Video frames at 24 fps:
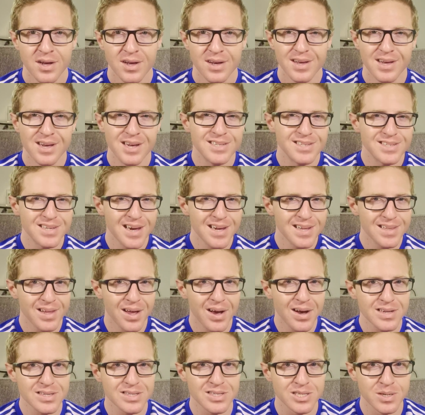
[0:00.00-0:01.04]
Is that
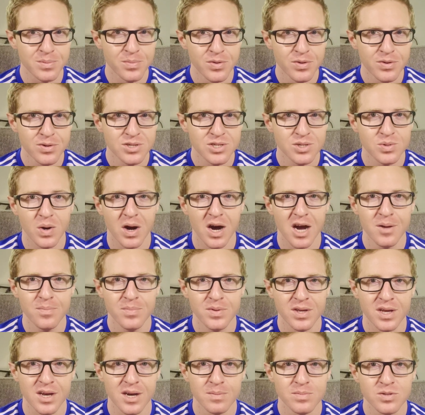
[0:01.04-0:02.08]
not similar to
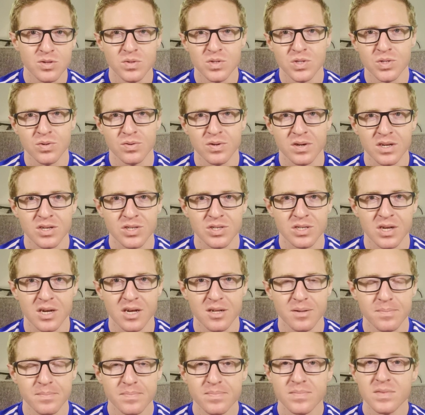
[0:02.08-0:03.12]
IBM to a certain
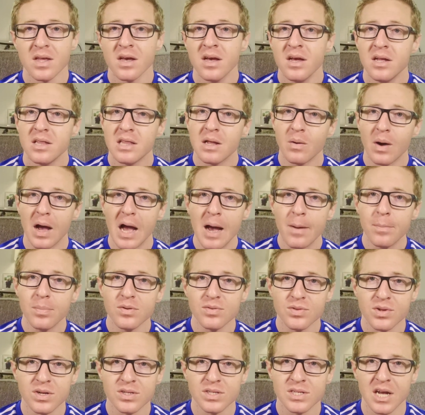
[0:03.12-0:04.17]
extent? Now, Apple
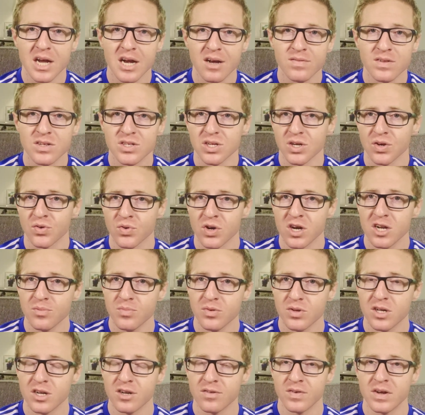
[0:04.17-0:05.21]
does have this
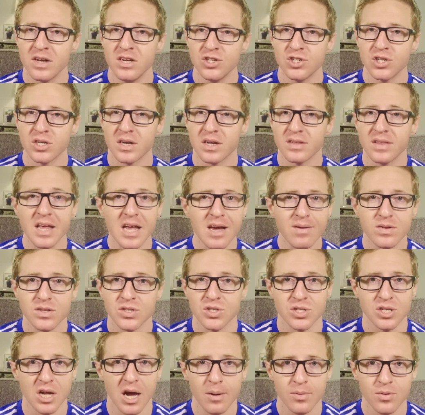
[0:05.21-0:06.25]
incredible innovation and they haven't
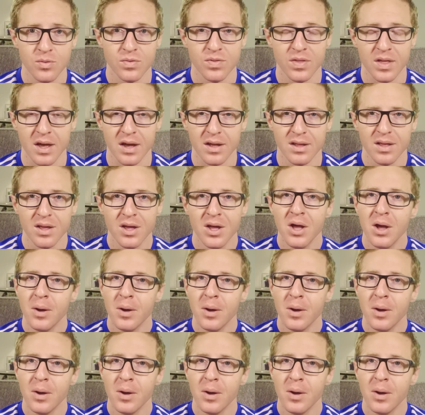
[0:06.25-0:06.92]
stopped with that.